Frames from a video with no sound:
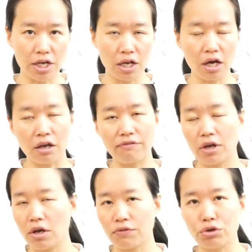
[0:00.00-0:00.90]
life,
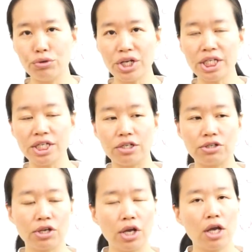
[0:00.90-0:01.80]
for 20
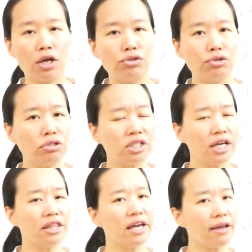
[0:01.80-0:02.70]
years, do you
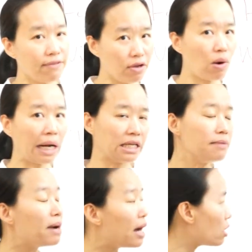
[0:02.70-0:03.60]
say they have a wider
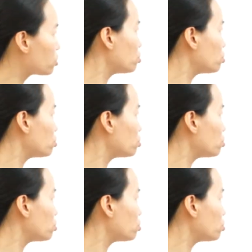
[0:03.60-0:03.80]
impact?